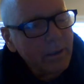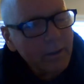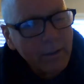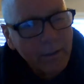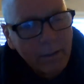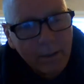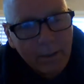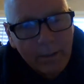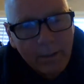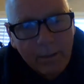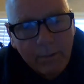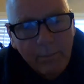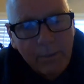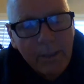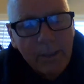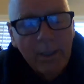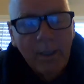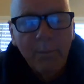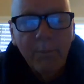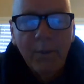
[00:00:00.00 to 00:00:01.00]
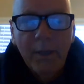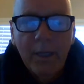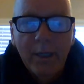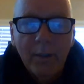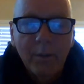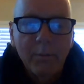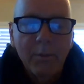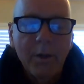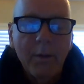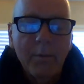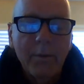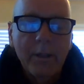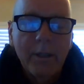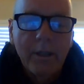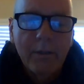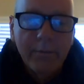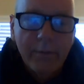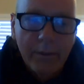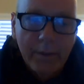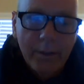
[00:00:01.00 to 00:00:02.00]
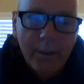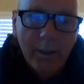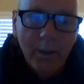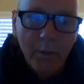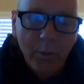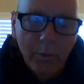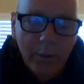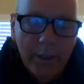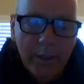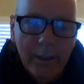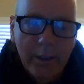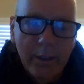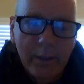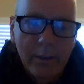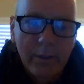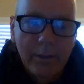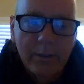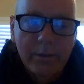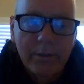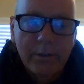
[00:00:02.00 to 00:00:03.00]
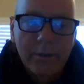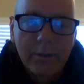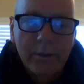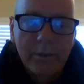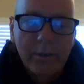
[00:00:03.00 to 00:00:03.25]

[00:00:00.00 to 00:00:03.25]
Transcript: That, man, that pain's probably never going to go away, guys.